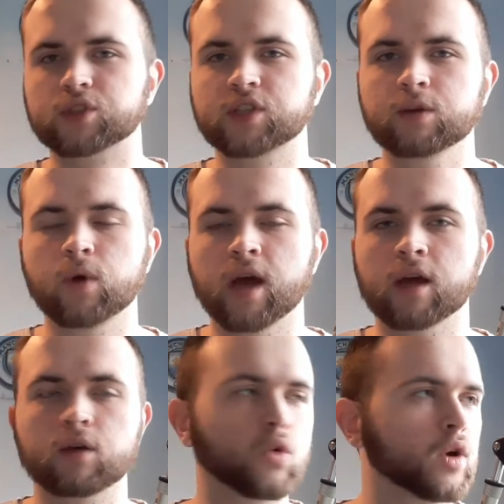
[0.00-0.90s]
see
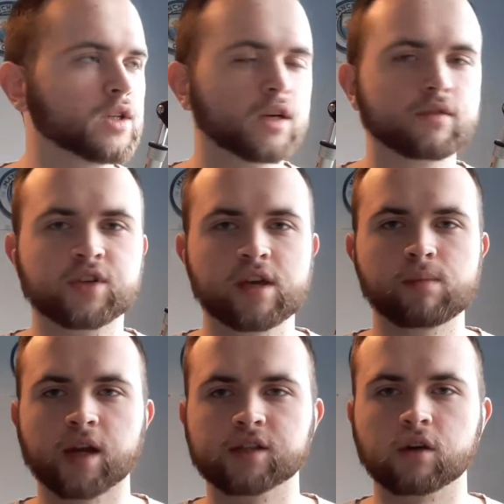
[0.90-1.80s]
where all his other
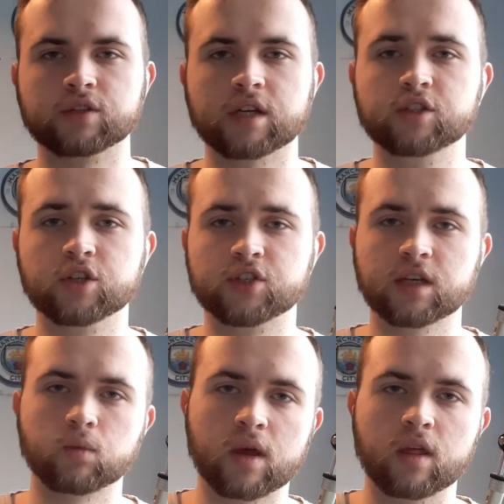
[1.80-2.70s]
teammates are instead of just
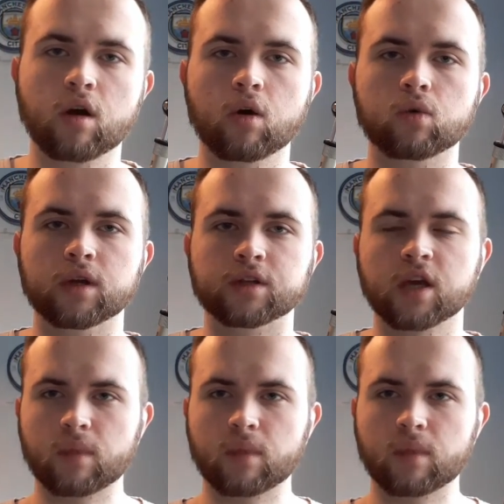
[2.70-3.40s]
seeing where the goal is.